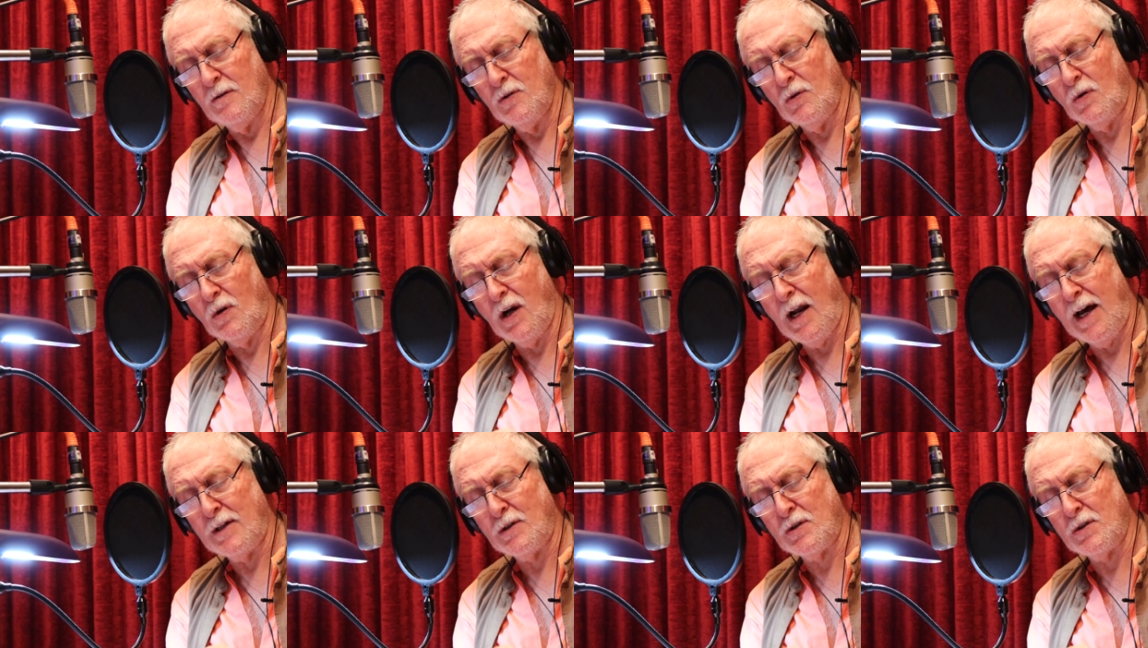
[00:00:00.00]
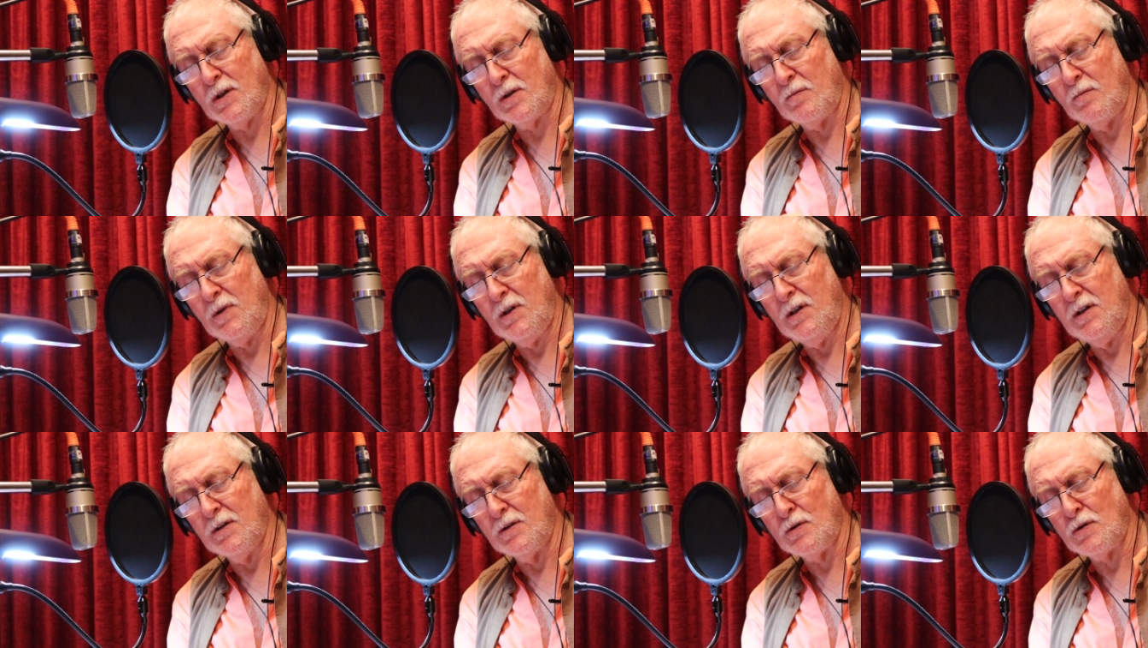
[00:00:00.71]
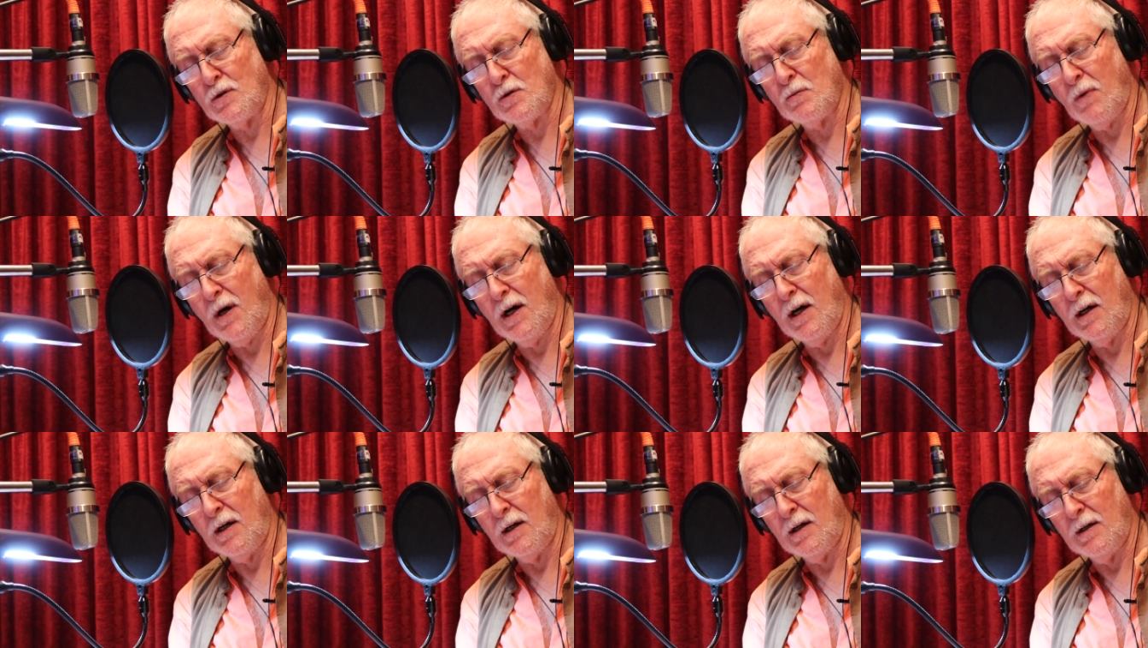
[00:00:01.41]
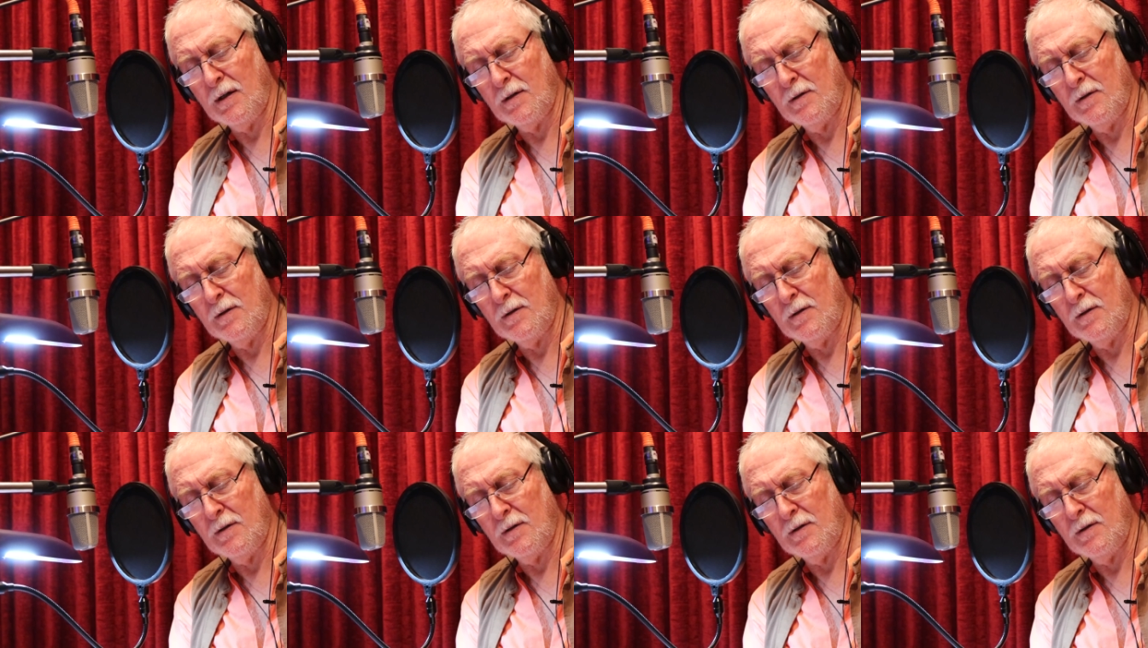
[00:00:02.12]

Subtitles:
You glance at me and smile.